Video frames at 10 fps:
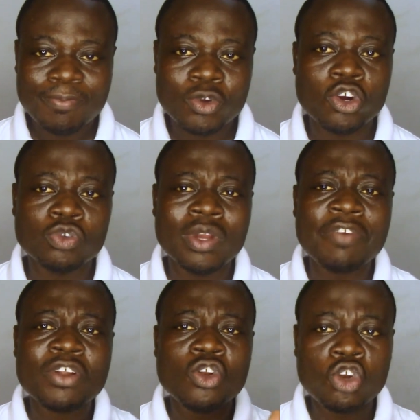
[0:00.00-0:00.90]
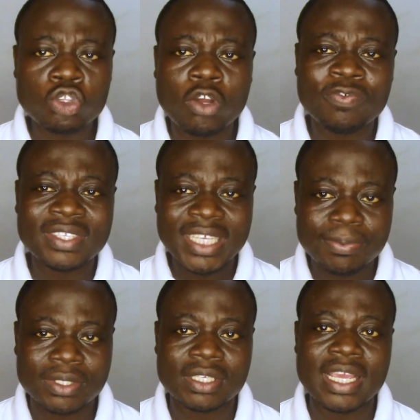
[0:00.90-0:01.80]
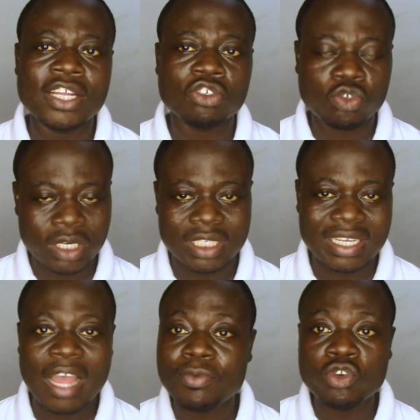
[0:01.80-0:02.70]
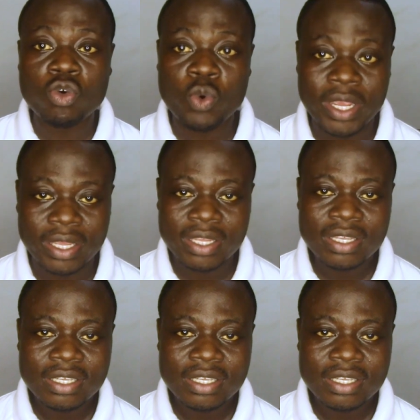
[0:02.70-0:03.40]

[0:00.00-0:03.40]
because we have a lot of tips and tricks coming your way.